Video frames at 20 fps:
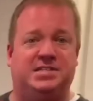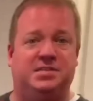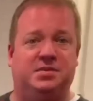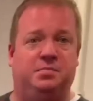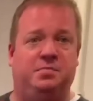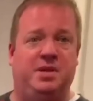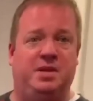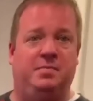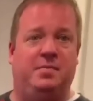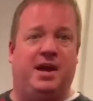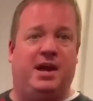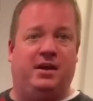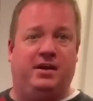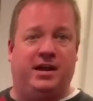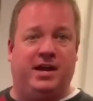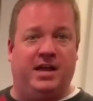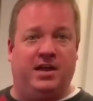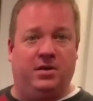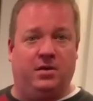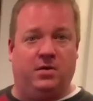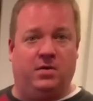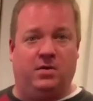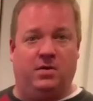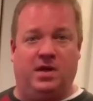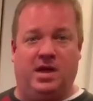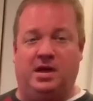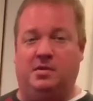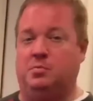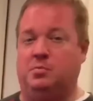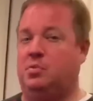be merry
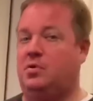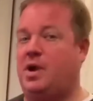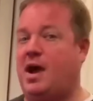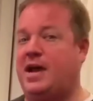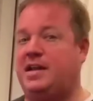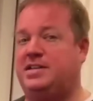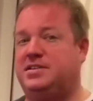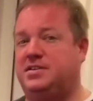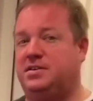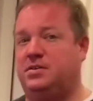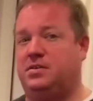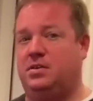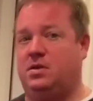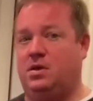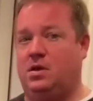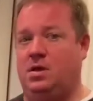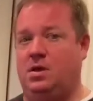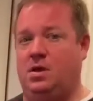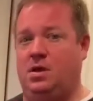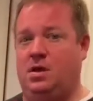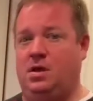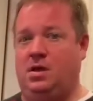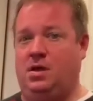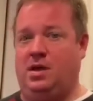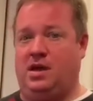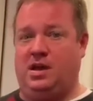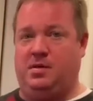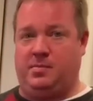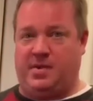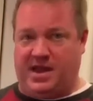and bright,
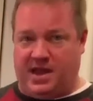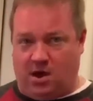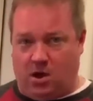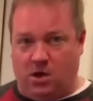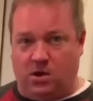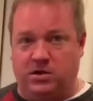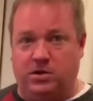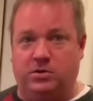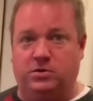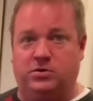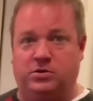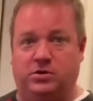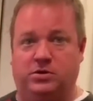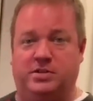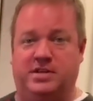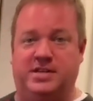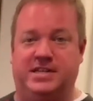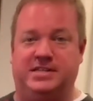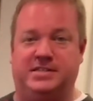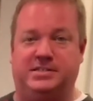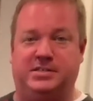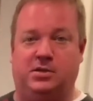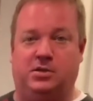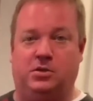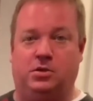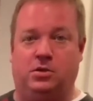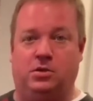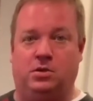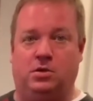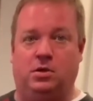and may all your turkeys
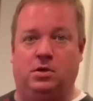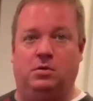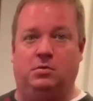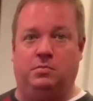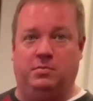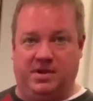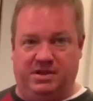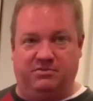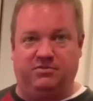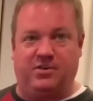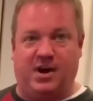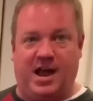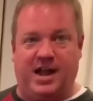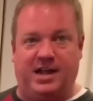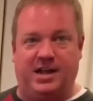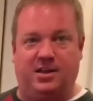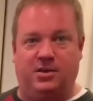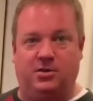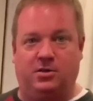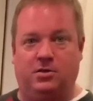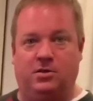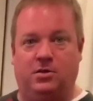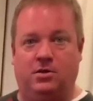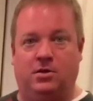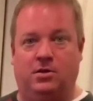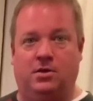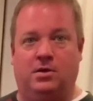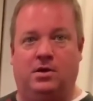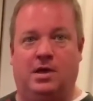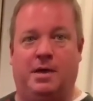be fried.
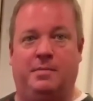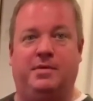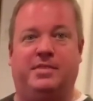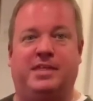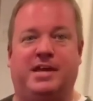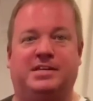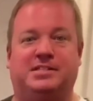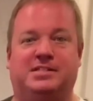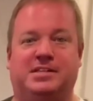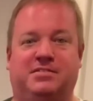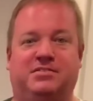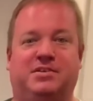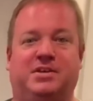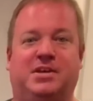Happy Thanksgiving,